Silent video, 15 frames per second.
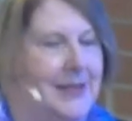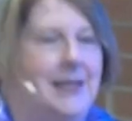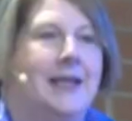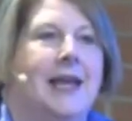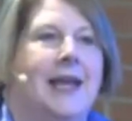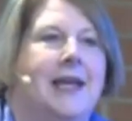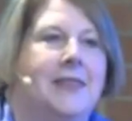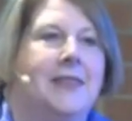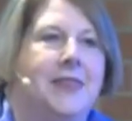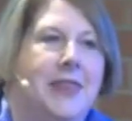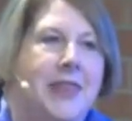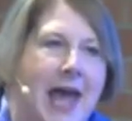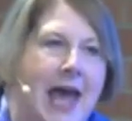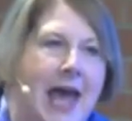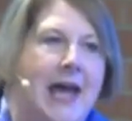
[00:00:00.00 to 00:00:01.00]
and
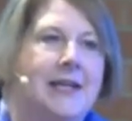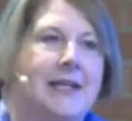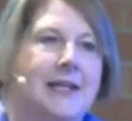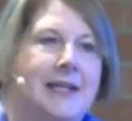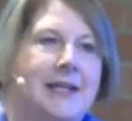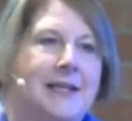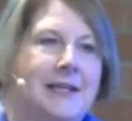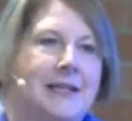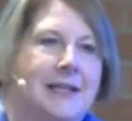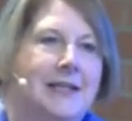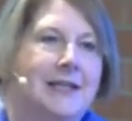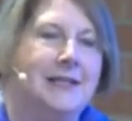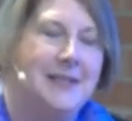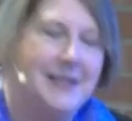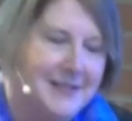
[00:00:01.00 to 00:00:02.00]
that
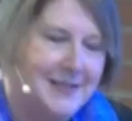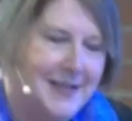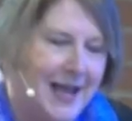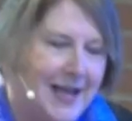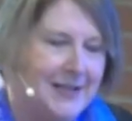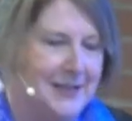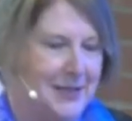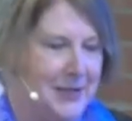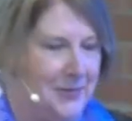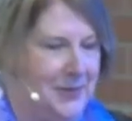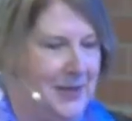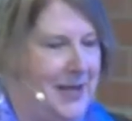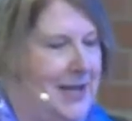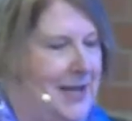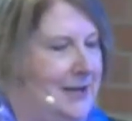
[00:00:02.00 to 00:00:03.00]
is exactly
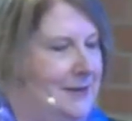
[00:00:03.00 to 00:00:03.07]
okay.